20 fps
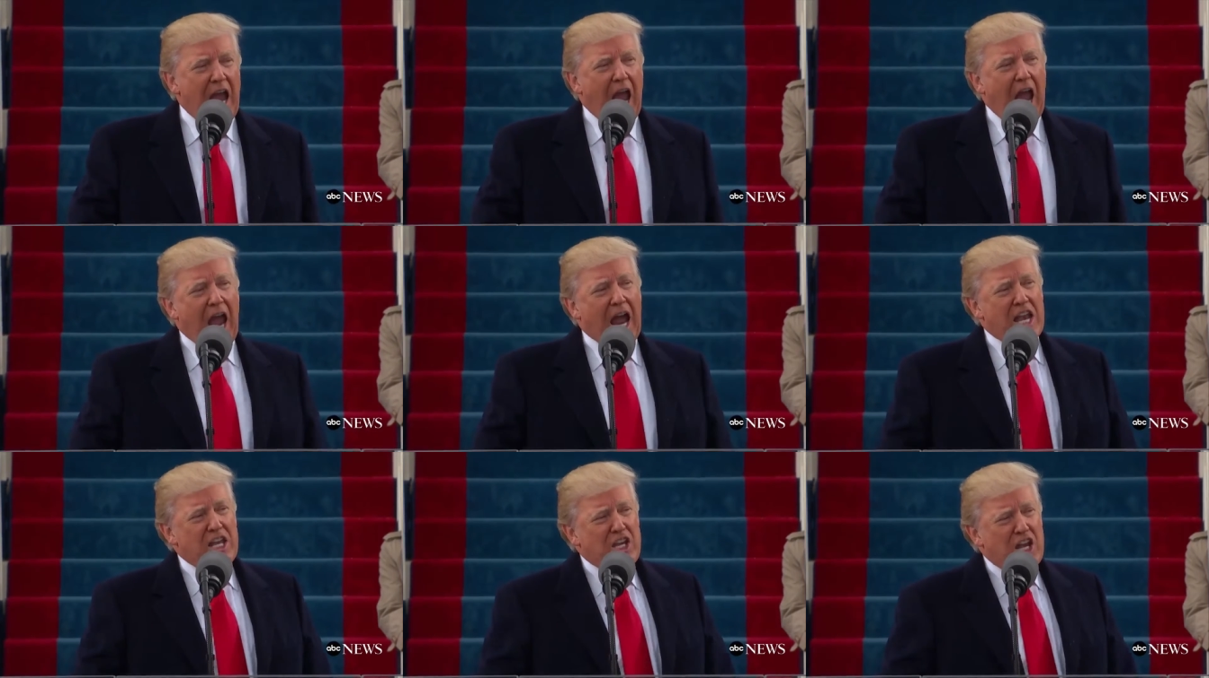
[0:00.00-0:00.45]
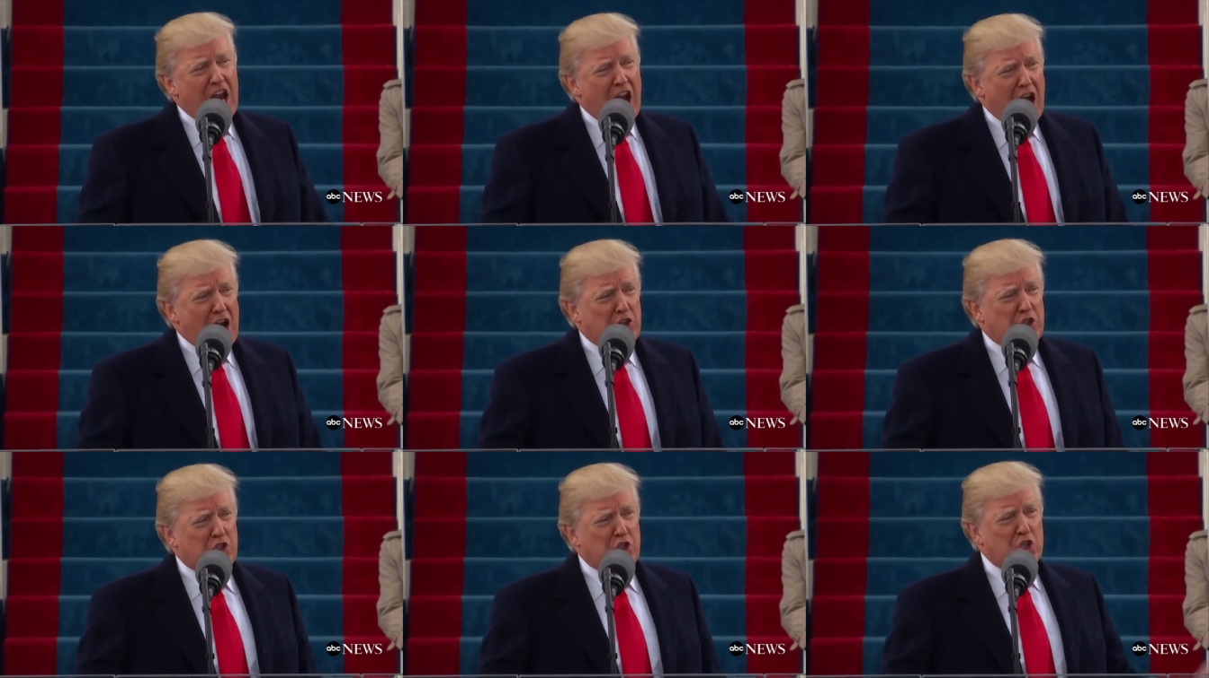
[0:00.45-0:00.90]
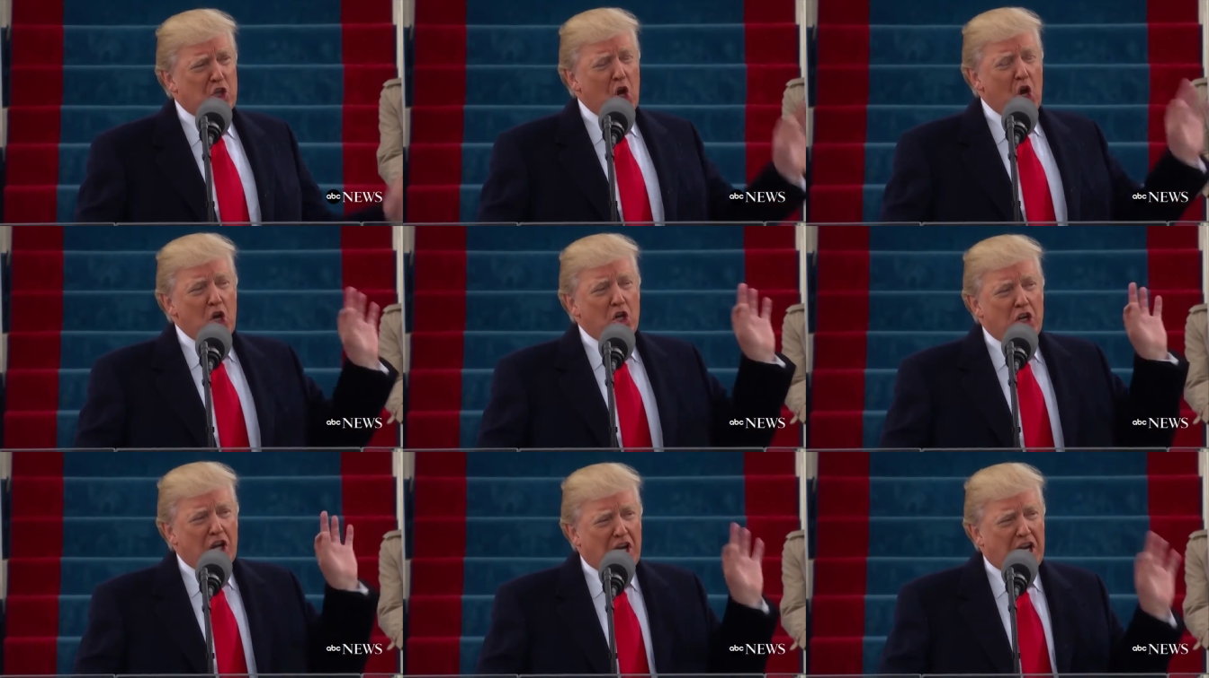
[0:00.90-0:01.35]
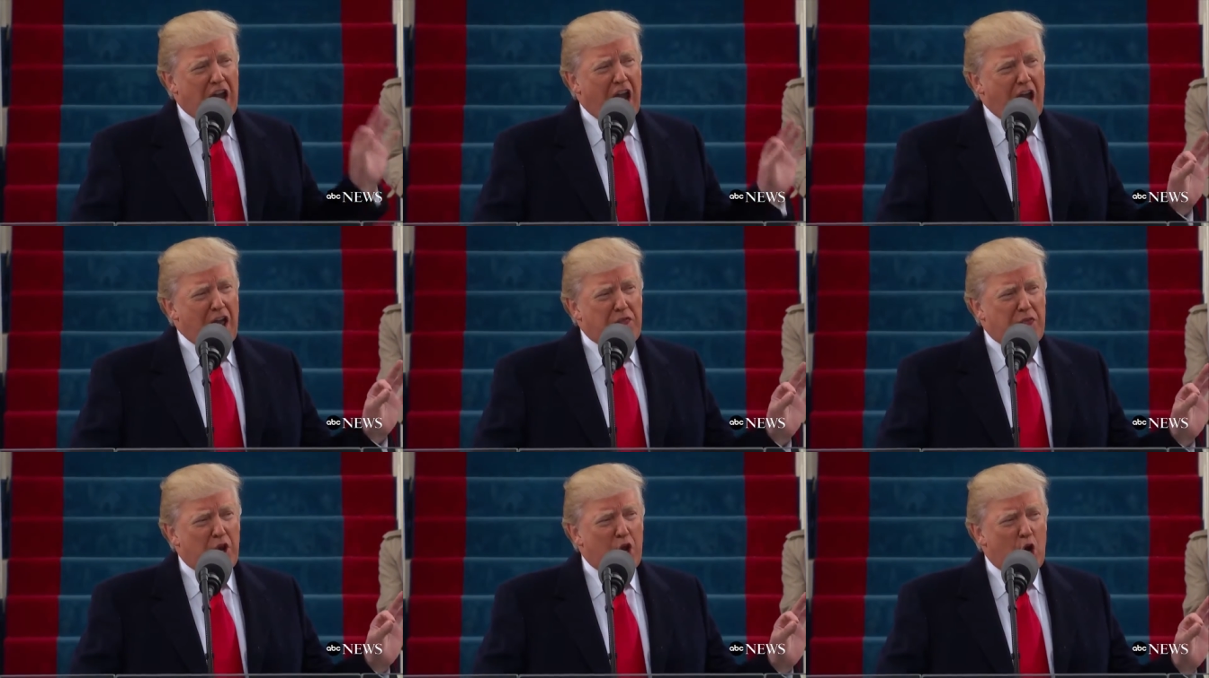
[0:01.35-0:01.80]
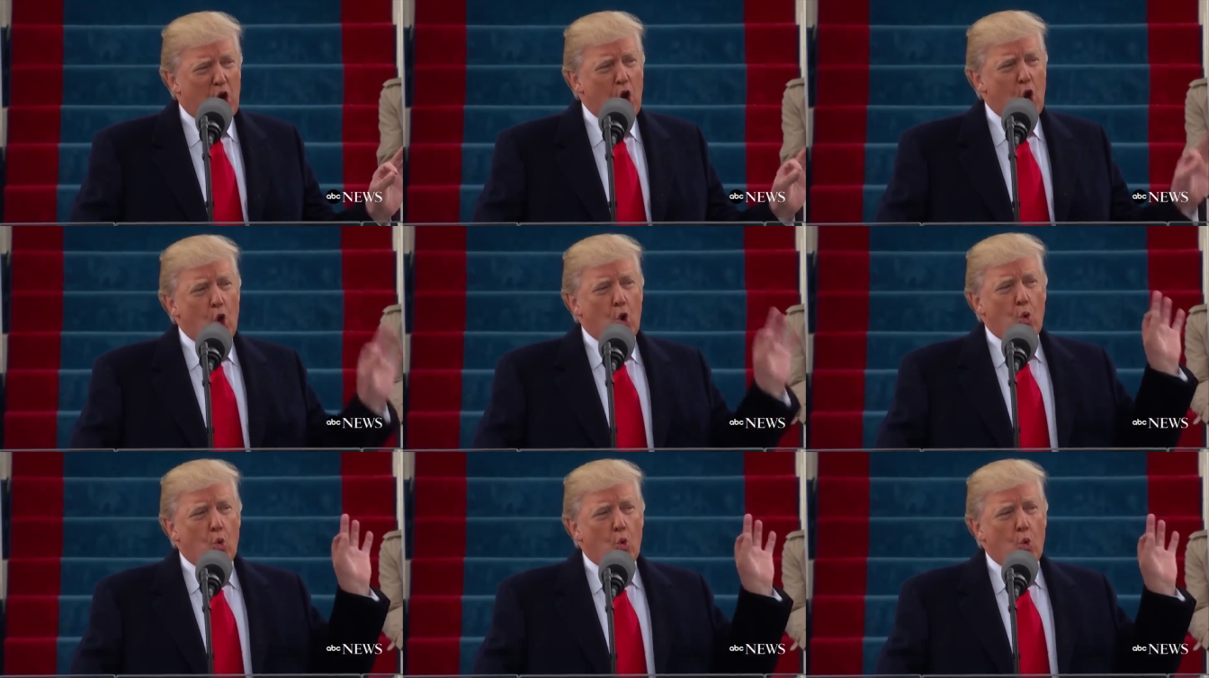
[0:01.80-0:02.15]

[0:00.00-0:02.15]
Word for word: And yes, together,